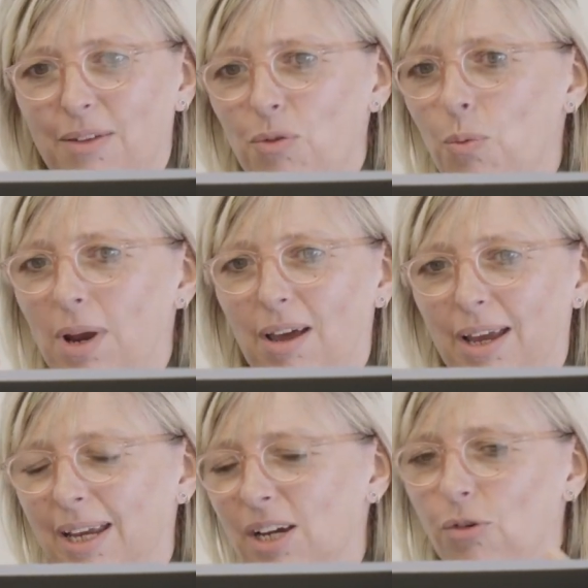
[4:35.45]
Even when
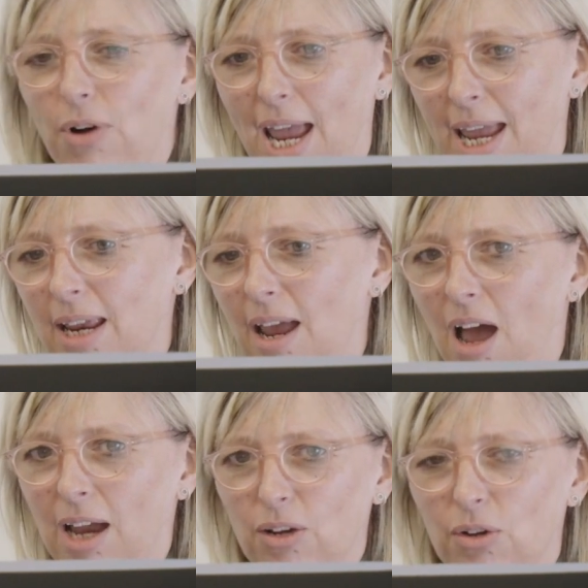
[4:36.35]
I create,
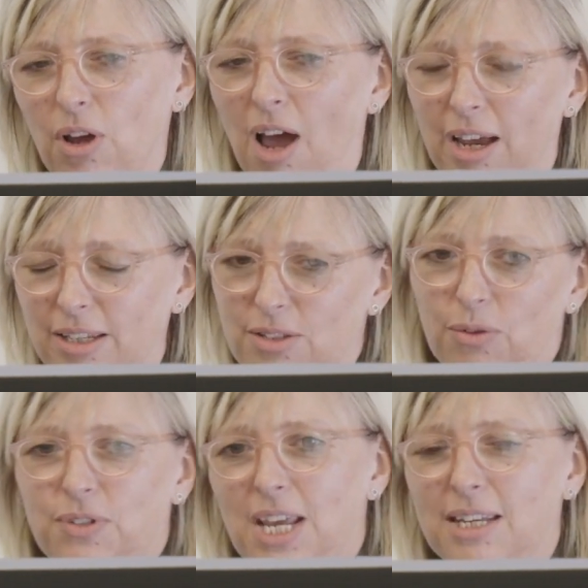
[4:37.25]
I
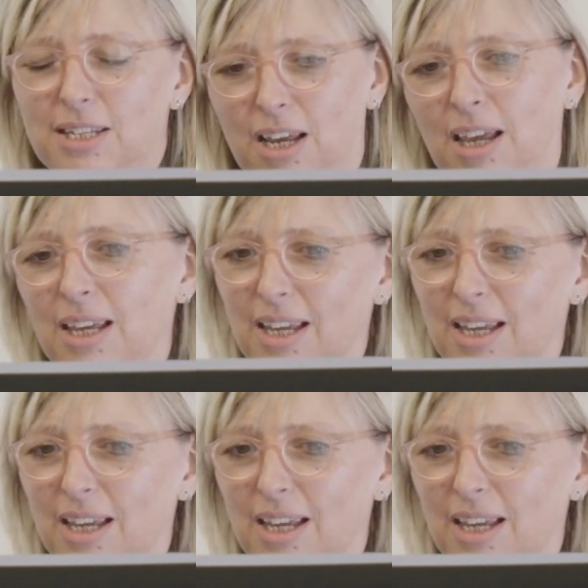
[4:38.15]
sort of tend to